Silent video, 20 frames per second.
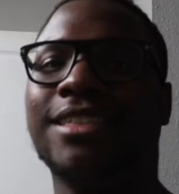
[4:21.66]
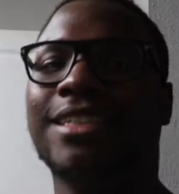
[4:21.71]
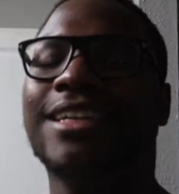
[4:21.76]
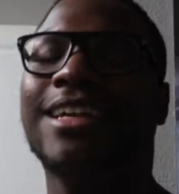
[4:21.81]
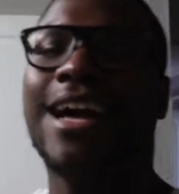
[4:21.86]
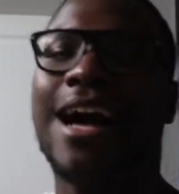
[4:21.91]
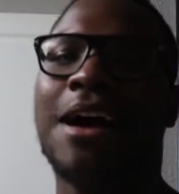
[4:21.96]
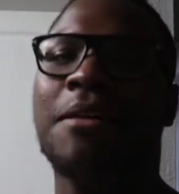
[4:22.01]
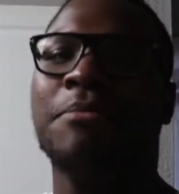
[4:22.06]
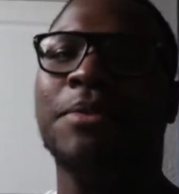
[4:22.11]
she
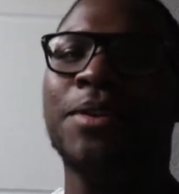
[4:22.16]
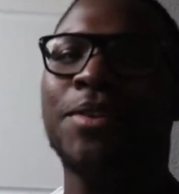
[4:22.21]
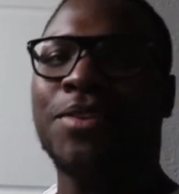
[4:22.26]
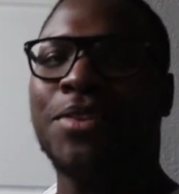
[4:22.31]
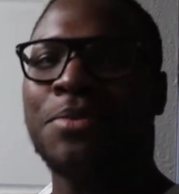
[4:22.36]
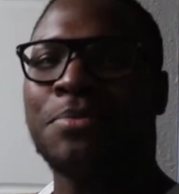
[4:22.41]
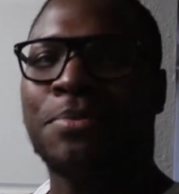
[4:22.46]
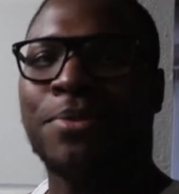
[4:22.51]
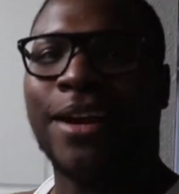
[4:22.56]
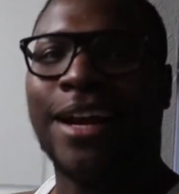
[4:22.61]
got me
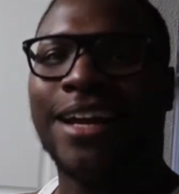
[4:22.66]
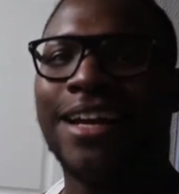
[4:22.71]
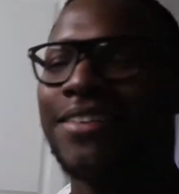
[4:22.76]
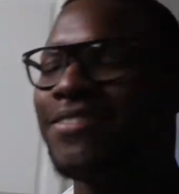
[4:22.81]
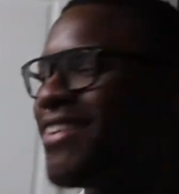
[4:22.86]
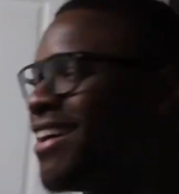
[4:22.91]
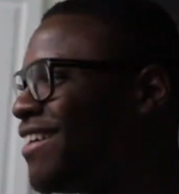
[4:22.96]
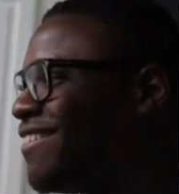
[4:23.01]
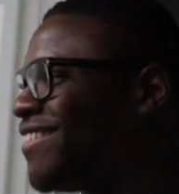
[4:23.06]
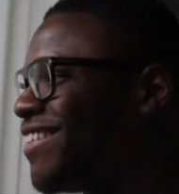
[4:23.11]
on the prank.
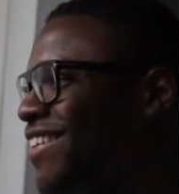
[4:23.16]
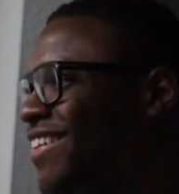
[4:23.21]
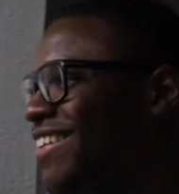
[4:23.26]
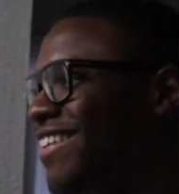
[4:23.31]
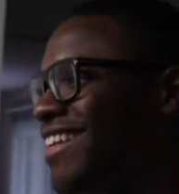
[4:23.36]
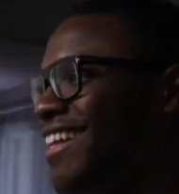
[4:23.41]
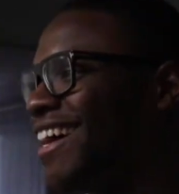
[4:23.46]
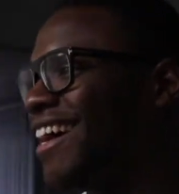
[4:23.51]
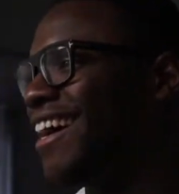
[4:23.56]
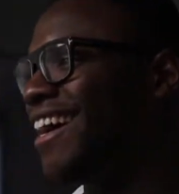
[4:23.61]
I'm not even
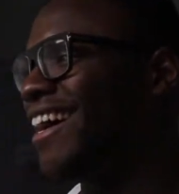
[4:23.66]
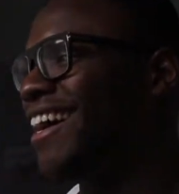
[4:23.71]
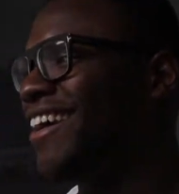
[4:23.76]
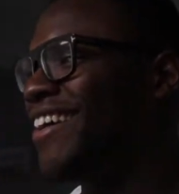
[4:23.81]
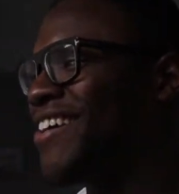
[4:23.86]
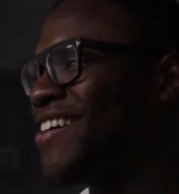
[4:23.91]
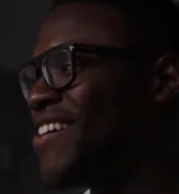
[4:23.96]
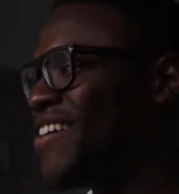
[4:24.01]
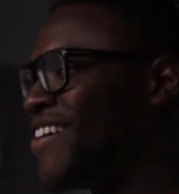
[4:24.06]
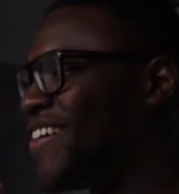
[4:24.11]
gonna
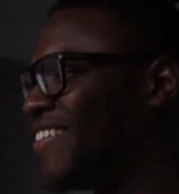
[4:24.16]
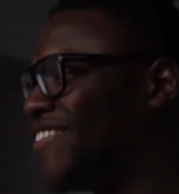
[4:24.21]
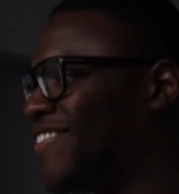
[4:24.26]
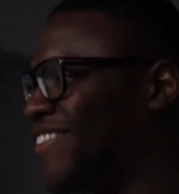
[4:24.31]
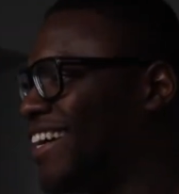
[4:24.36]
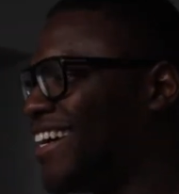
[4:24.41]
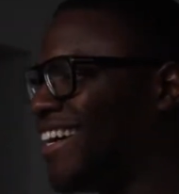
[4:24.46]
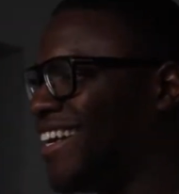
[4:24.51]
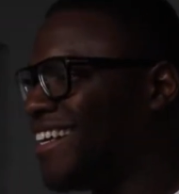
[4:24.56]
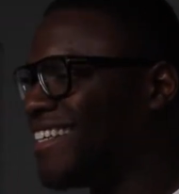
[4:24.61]
lie
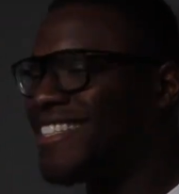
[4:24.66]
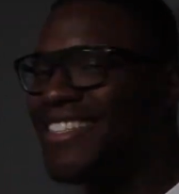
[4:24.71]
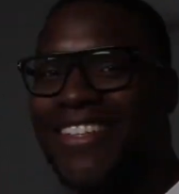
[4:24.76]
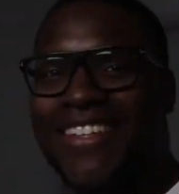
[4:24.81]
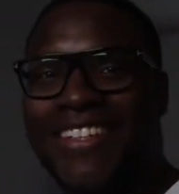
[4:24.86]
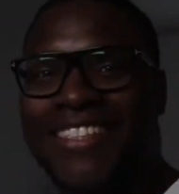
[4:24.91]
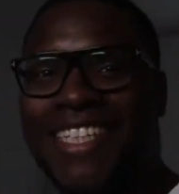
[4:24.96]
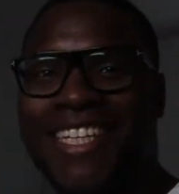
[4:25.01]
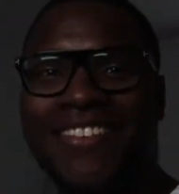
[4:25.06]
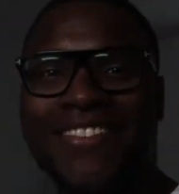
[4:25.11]
but it's
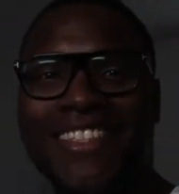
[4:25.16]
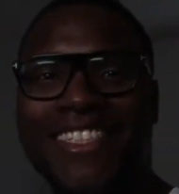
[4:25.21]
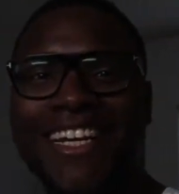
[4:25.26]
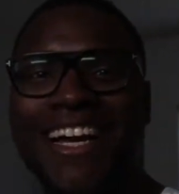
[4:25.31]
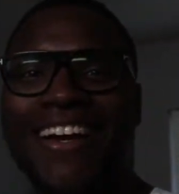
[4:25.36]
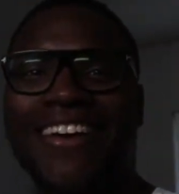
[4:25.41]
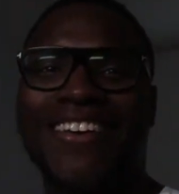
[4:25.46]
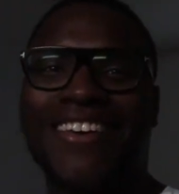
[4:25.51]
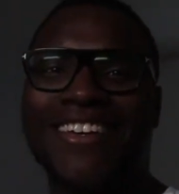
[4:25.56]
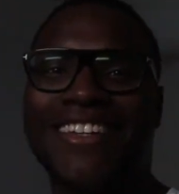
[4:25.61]
still Team
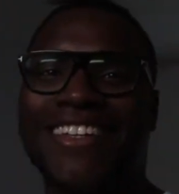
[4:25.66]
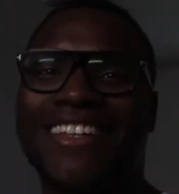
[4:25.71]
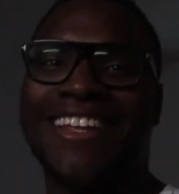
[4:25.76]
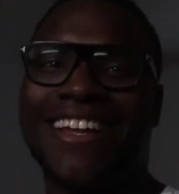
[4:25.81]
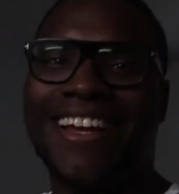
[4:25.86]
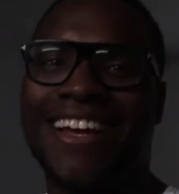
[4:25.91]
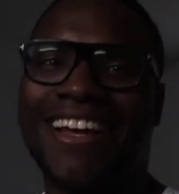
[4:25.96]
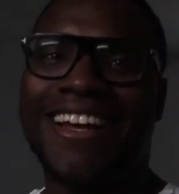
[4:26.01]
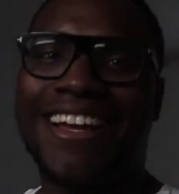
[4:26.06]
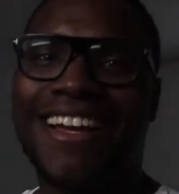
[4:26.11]
Shaq all
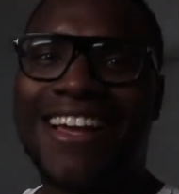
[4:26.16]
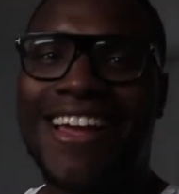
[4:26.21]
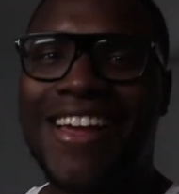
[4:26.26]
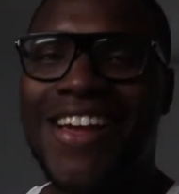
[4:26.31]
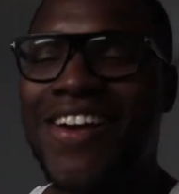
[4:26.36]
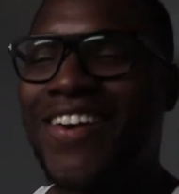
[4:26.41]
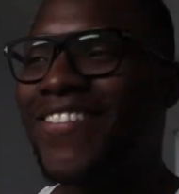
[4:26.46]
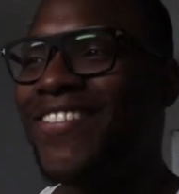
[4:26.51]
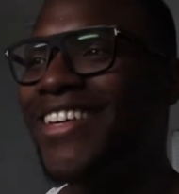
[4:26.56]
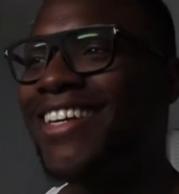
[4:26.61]
day
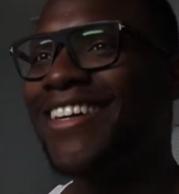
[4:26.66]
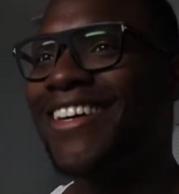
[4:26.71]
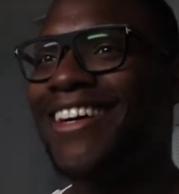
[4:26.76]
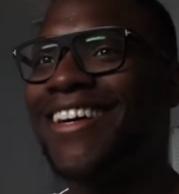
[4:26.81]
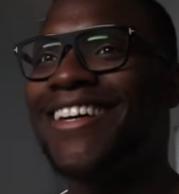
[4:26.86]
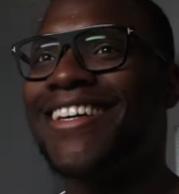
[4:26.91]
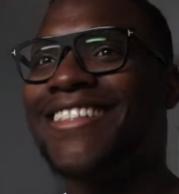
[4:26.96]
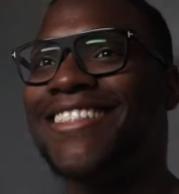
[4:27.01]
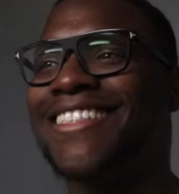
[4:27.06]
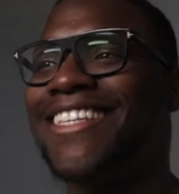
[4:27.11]

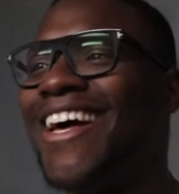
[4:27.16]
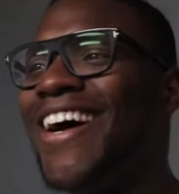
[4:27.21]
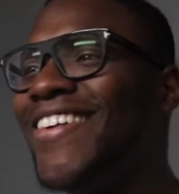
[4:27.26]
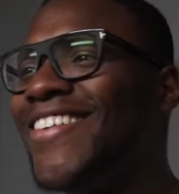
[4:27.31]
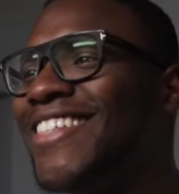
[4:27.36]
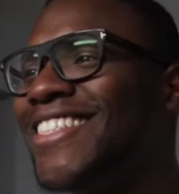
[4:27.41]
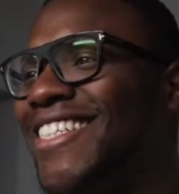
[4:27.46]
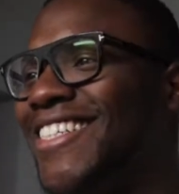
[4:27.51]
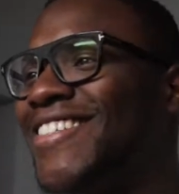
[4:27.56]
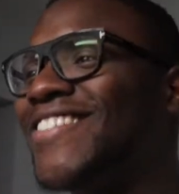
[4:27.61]
because that
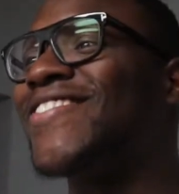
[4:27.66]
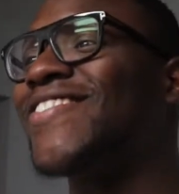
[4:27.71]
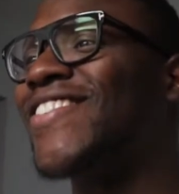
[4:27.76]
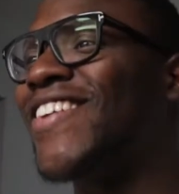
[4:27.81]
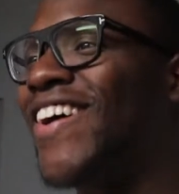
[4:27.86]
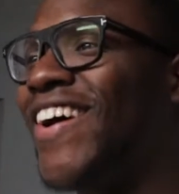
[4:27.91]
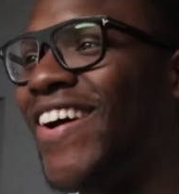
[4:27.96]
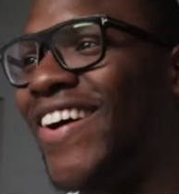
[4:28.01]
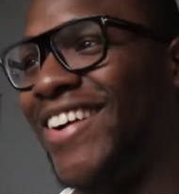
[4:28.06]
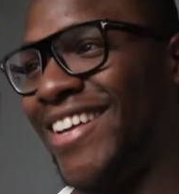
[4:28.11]
was just
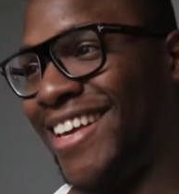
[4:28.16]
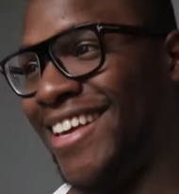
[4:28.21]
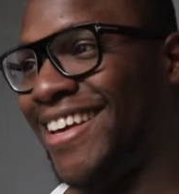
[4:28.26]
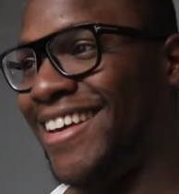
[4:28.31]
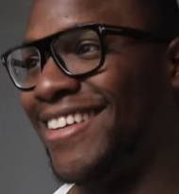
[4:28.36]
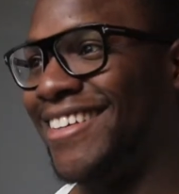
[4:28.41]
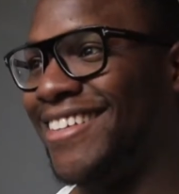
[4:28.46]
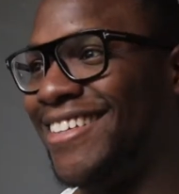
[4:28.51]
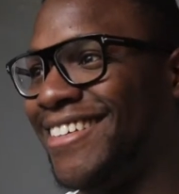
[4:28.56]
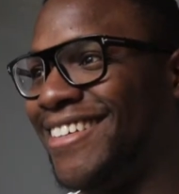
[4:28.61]
wrong,
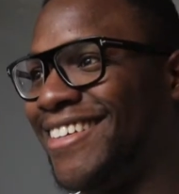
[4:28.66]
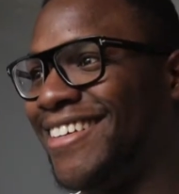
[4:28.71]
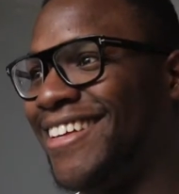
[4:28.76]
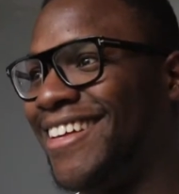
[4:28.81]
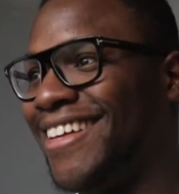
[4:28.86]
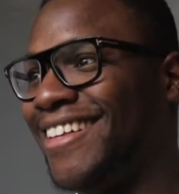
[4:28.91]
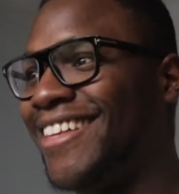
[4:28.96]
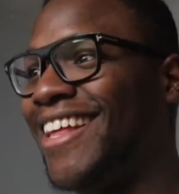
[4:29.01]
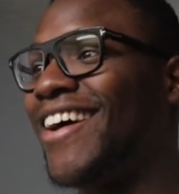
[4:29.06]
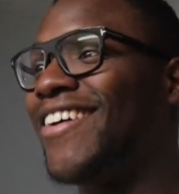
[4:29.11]
Hanah.
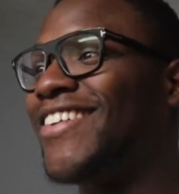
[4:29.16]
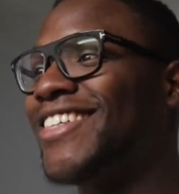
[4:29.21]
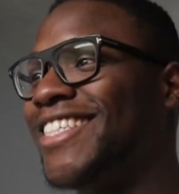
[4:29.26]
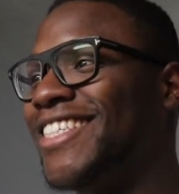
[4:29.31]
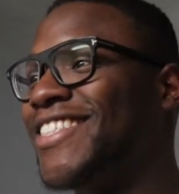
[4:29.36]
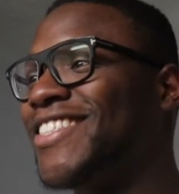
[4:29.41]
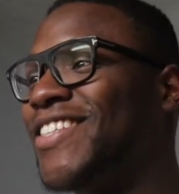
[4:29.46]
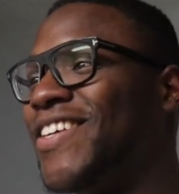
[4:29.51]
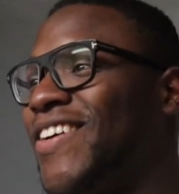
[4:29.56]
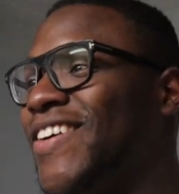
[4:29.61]
No, that was
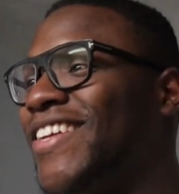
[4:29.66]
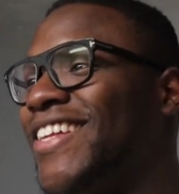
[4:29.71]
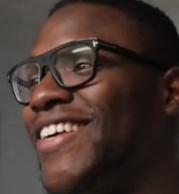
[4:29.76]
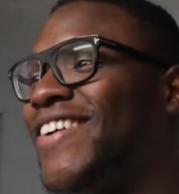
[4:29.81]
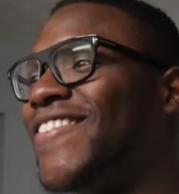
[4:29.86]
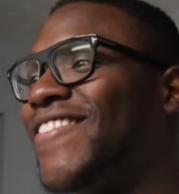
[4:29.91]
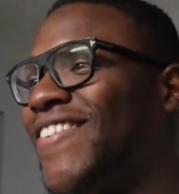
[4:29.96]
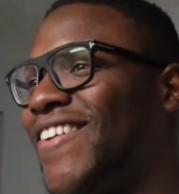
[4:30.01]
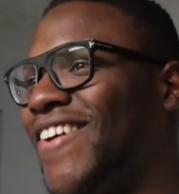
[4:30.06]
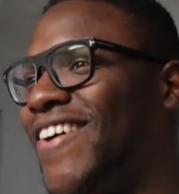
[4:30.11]
just
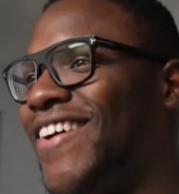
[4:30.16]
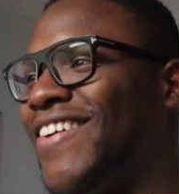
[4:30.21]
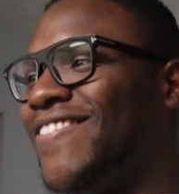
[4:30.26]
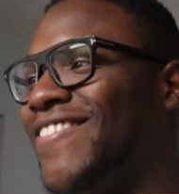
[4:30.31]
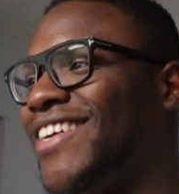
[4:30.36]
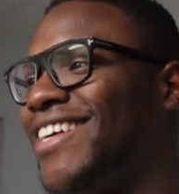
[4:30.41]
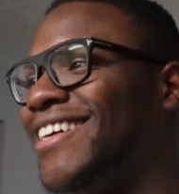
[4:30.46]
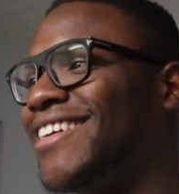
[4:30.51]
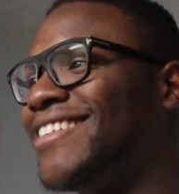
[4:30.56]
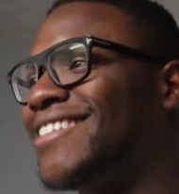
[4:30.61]
totally
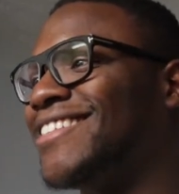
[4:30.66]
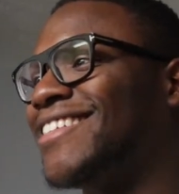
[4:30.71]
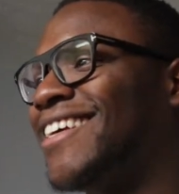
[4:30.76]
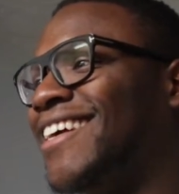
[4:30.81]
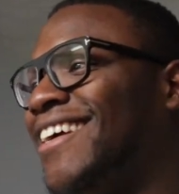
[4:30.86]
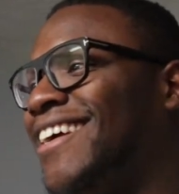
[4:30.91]
wrong because